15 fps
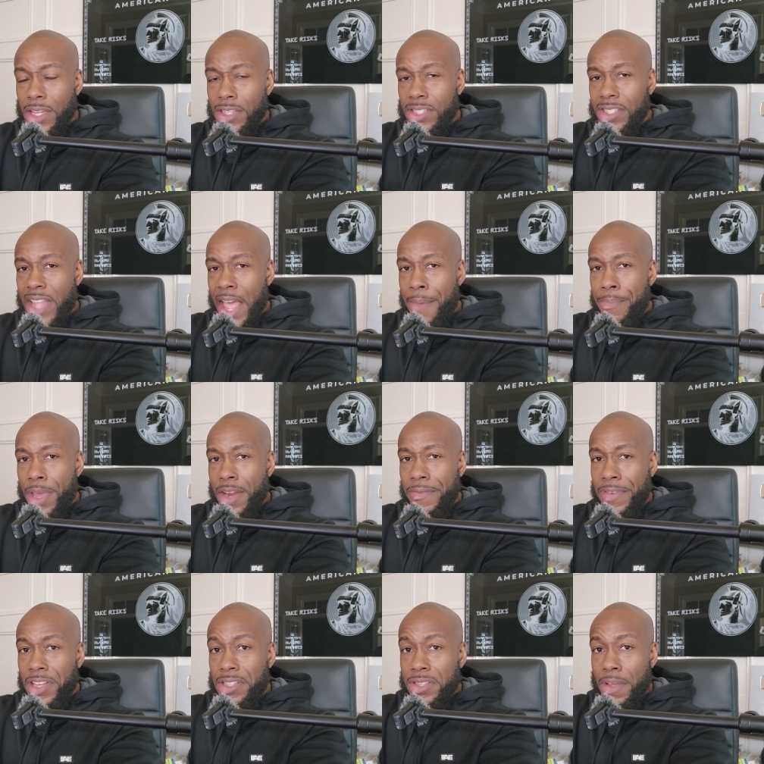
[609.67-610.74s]
SNAP
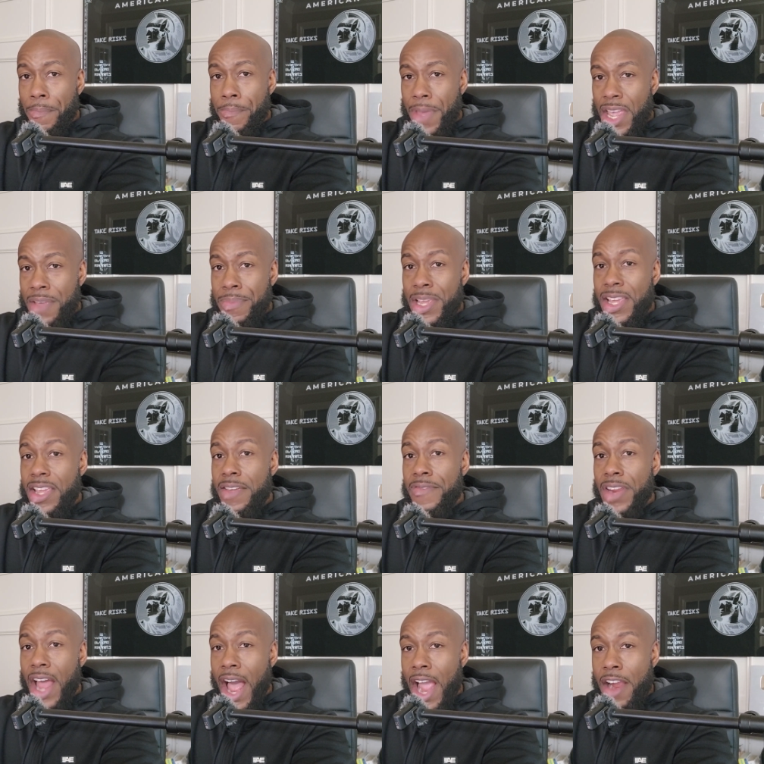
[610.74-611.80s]
benefits may be
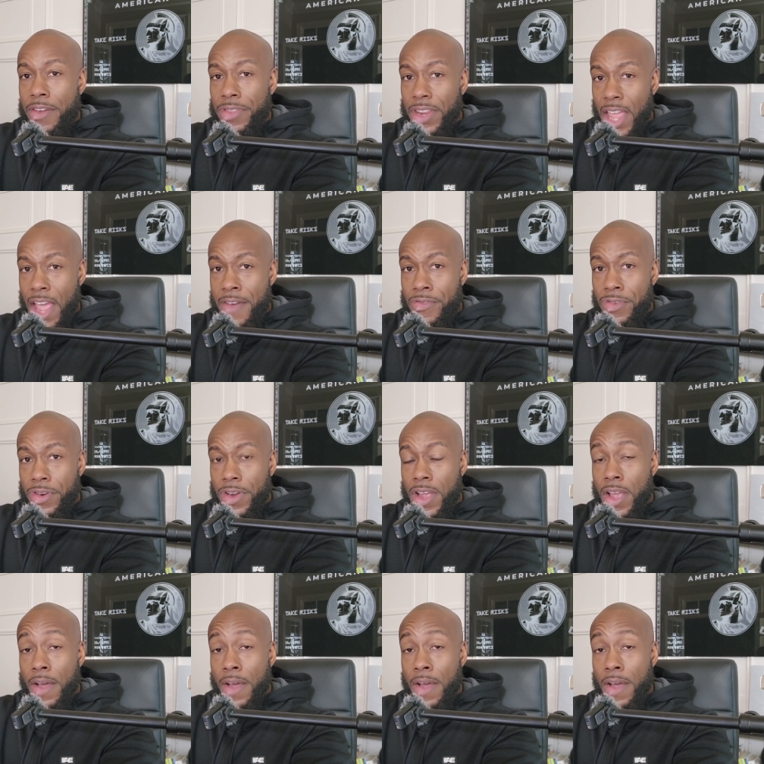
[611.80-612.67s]
even higher than ever,